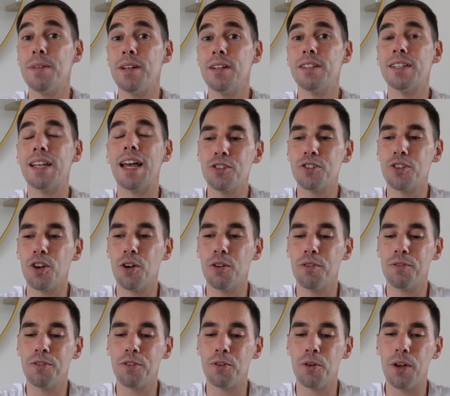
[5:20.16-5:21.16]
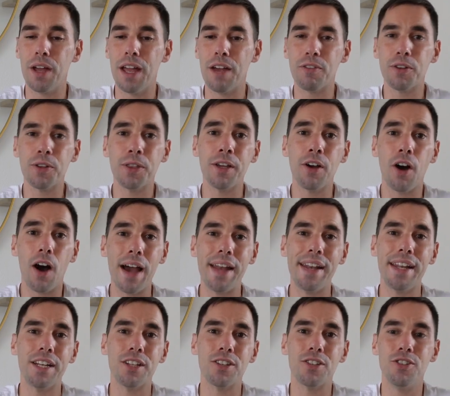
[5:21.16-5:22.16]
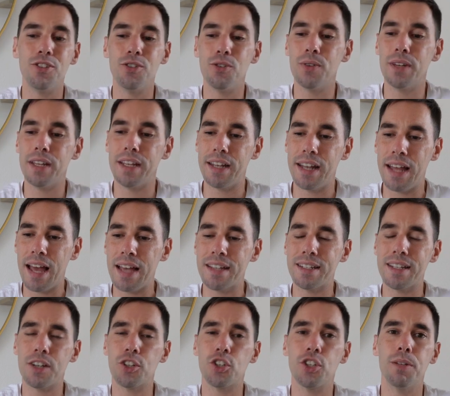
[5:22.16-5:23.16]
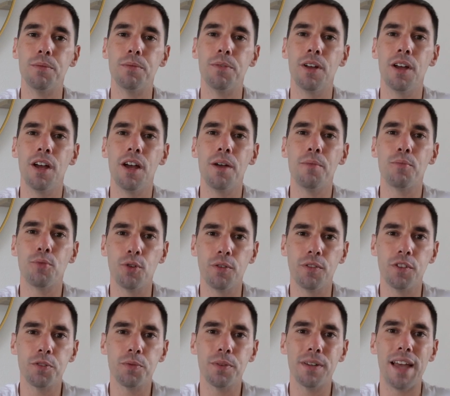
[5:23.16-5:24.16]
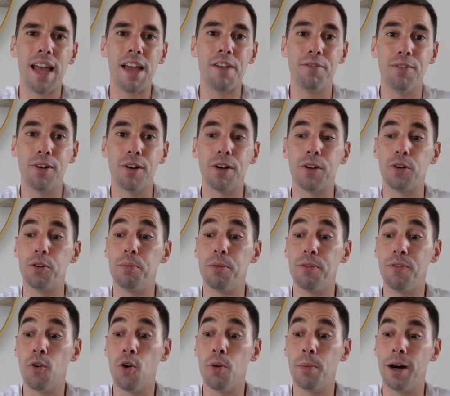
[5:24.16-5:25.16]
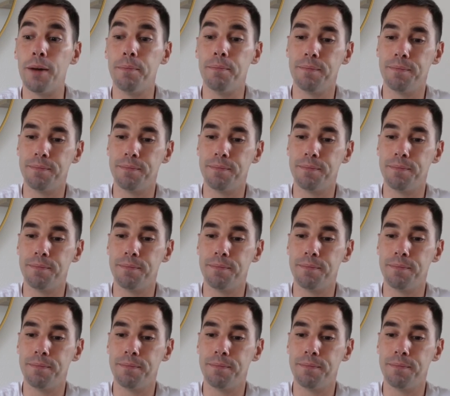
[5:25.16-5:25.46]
minutes. So for everything I need it to do, it has actually proven to be a very good performer.